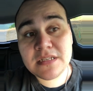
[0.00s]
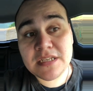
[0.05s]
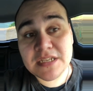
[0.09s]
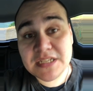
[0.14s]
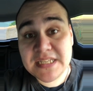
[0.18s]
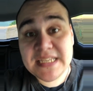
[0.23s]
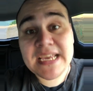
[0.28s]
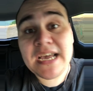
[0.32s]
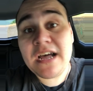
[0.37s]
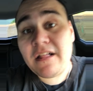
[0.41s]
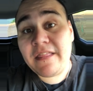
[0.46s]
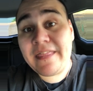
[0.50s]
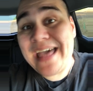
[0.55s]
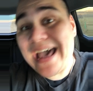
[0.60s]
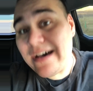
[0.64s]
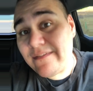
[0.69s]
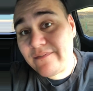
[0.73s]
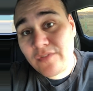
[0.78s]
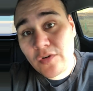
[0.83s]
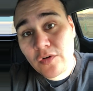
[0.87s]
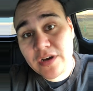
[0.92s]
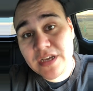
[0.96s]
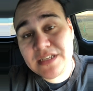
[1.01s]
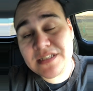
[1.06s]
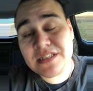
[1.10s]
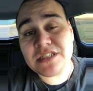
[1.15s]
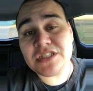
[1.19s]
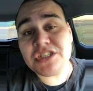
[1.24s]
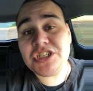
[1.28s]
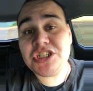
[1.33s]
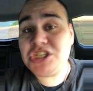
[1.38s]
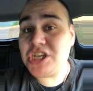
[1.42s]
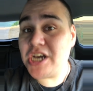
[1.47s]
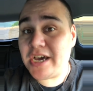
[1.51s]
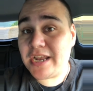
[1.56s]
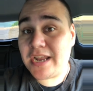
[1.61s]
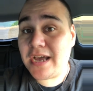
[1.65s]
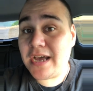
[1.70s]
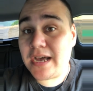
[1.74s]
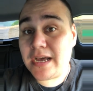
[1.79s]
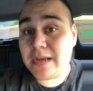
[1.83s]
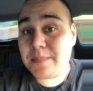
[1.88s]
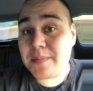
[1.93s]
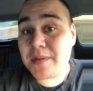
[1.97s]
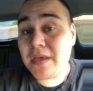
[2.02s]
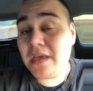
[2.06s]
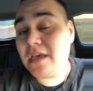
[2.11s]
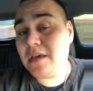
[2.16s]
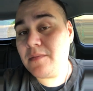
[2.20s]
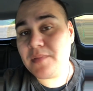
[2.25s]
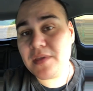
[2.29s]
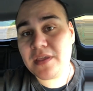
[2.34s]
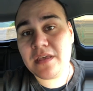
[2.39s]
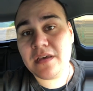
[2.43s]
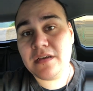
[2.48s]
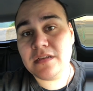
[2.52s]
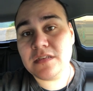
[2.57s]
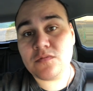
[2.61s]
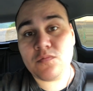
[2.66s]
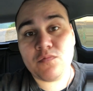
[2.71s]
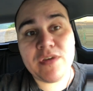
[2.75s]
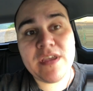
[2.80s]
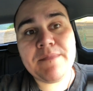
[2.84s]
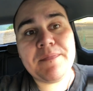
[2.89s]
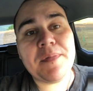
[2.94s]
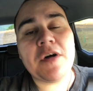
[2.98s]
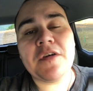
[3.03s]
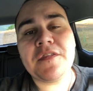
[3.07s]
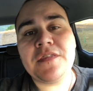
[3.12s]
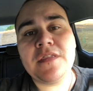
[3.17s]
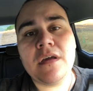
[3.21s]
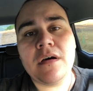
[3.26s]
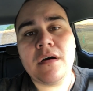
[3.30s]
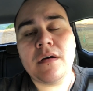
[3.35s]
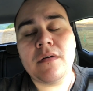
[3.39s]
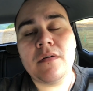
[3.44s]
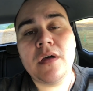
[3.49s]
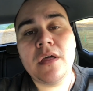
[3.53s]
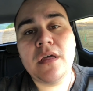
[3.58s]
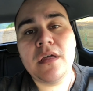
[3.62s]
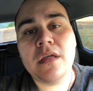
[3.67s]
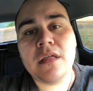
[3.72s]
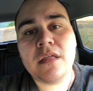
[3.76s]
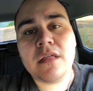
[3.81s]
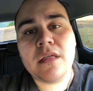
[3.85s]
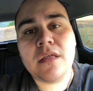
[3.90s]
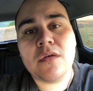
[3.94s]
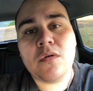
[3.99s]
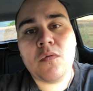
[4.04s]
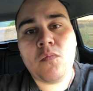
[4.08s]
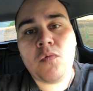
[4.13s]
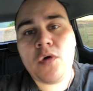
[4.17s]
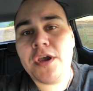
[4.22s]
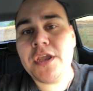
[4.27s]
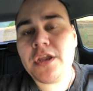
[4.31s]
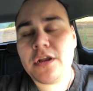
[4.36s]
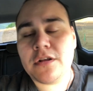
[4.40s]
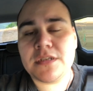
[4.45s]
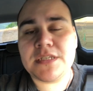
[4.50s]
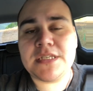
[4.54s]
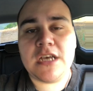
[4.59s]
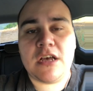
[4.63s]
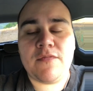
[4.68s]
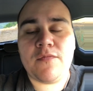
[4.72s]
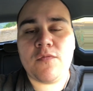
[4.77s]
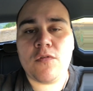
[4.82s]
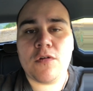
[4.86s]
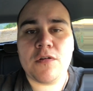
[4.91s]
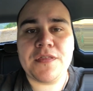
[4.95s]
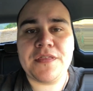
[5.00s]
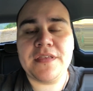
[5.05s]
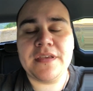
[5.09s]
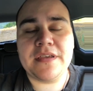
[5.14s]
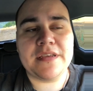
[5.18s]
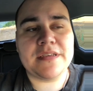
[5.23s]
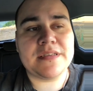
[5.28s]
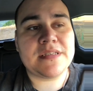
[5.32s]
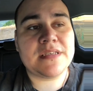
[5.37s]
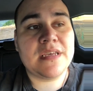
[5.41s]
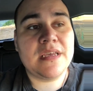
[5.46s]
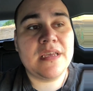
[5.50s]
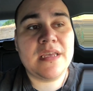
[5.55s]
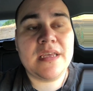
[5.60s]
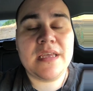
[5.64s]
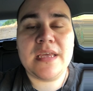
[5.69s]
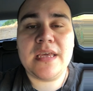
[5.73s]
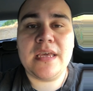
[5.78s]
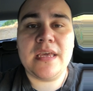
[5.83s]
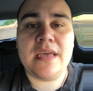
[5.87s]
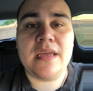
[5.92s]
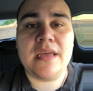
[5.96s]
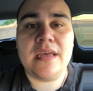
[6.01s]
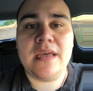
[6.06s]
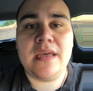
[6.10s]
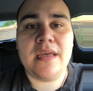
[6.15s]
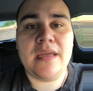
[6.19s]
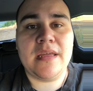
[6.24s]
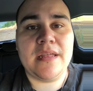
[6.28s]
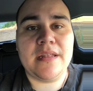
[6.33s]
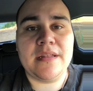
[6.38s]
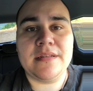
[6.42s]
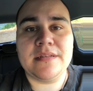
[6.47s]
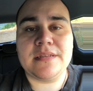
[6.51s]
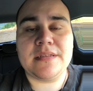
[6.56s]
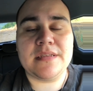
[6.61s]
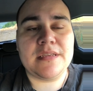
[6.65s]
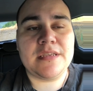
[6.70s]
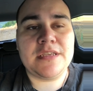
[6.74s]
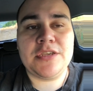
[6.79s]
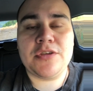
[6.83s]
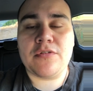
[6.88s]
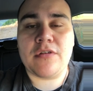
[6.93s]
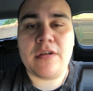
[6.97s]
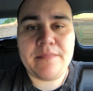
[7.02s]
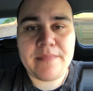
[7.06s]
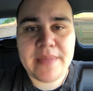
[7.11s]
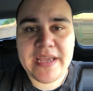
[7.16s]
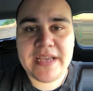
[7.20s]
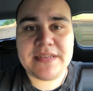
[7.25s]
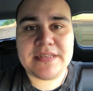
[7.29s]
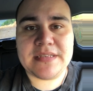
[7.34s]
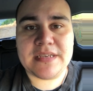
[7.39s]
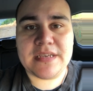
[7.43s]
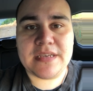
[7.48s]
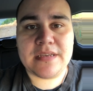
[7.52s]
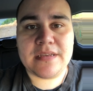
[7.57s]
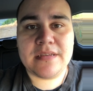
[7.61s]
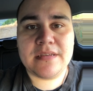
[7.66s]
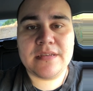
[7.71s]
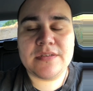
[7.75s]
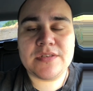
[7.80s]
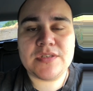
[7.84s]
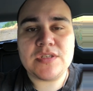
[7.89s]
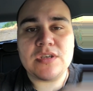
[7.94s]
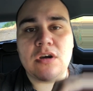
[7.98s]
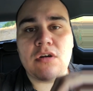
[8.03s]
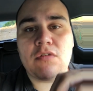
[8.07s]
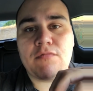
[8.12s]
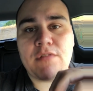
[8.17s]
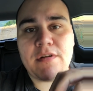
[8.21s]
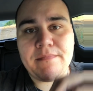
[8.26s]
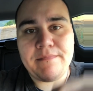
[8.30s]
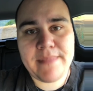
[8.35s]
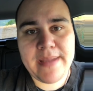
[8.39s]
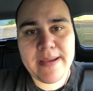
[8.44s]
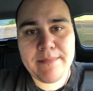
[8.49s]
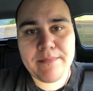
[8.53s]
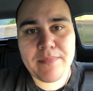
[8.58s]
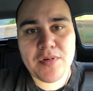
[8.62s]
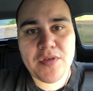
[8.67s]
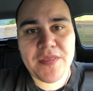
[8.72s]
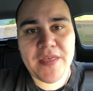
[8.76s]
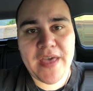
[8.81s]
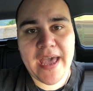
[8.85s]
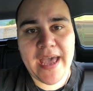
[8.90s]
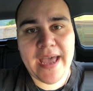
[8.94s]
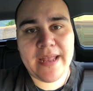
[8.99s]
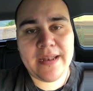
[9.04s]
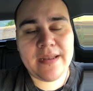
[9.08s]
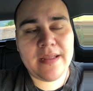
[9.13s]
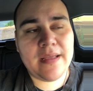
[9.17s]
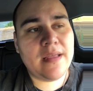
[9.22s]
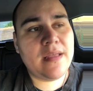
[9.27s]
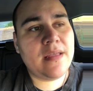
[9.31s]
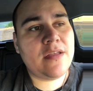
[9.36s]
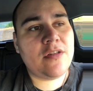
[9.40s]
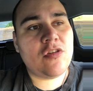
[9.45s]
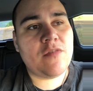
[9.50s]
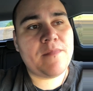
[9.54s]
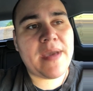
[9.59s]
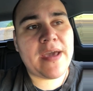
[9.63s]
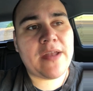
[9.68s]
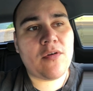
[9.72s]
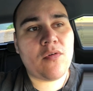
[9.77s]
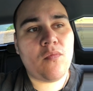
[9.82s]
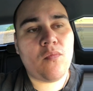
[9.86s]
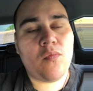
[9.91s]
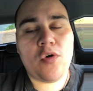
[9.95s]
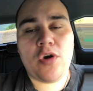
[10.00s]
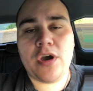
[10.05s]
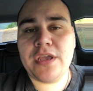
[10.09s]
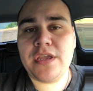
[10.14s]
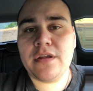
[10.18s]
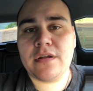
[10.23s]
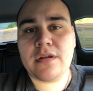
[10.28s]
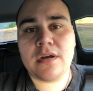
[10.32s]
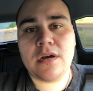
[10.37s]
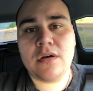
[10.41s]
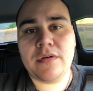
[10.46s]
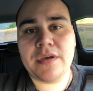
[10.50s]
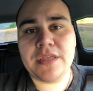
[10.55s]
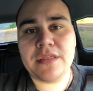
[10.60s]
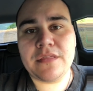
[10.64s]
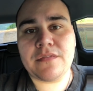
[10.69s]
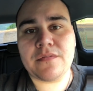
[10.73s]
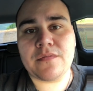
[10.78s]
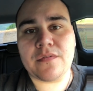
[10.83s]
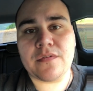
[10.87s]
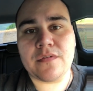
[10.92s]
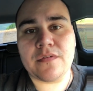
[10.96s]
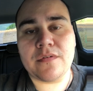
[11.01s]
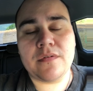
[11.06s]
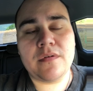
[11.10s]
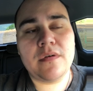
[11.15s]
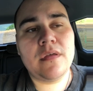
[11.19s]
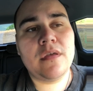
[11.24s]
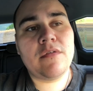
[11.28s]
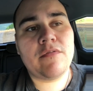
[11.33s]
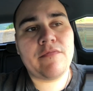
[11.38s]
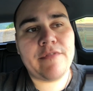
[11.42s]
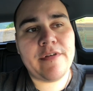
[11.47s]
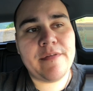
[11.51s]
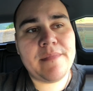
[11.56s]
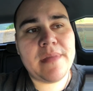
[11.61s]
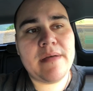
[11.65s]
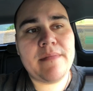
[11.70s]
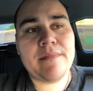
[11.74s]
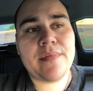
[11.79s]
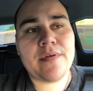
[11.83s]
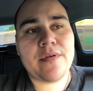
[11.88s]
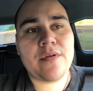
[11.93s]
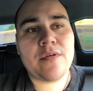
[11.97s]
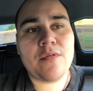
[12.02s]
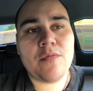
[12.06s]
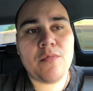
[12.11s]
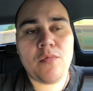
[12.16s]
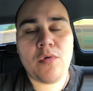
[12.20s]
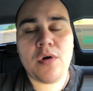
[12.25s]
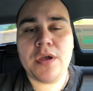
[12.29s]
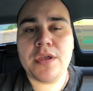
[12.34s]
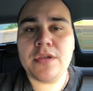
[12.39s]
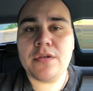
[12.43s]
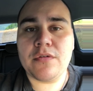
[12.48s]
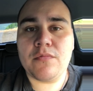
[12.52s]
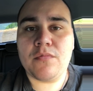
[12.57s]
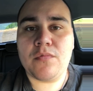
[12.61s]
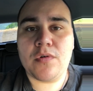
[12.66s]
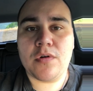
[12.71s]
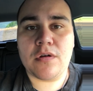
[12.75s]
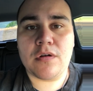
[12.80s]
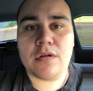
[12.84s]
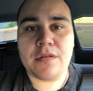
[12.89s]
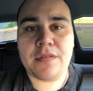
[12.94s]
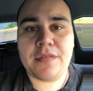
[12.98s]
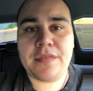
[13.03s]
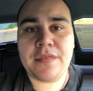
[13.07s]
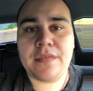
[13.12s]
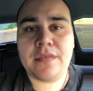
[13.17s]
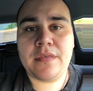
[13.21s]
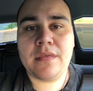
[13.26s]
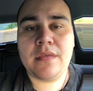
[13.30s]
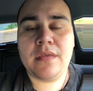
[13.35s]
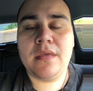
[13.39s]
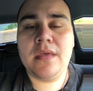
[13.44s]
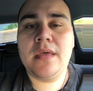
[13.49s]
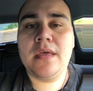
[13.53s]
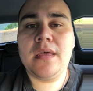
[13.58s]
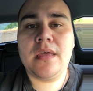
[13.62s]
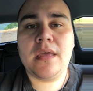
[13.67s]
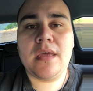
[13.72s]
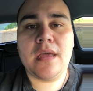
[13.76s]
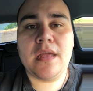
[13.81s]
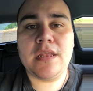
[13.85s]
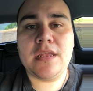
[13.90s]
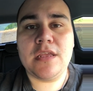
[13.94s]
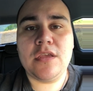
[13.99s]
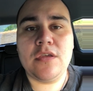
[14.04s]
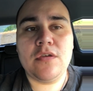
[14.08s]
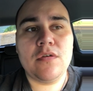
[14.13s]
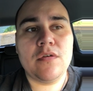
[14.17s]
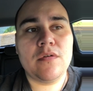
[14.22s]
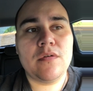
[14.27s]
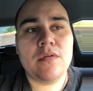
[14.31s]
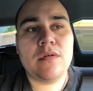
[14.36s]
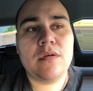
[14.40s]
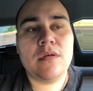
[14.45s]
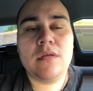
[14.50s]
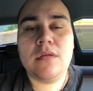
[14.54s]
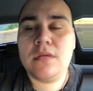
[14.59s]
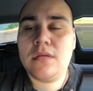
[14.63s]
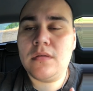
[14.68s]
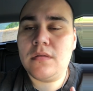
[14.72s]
to tell that voice to shut up because we both know what your self-worth is and, and you're amazing. So remember that no matter what you're going through, remember what you're worth. And you